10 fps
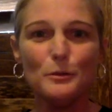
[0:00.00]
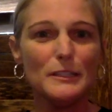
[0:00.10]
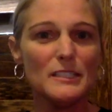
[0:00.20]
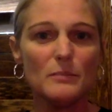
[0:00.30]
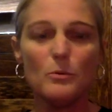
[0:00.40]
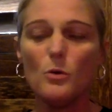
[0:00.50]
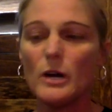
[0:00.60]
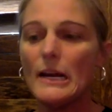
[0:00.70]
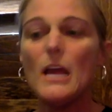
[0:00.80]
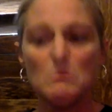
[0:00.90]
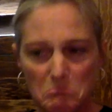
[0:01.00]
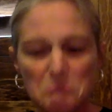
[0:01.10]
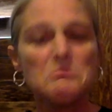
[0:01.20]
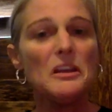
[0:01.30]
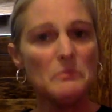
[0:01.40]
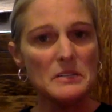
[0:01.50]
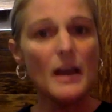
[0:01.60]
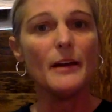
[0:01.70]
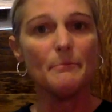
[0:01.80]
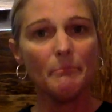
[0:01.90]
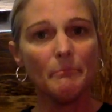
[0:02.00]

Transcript: really support, give them time.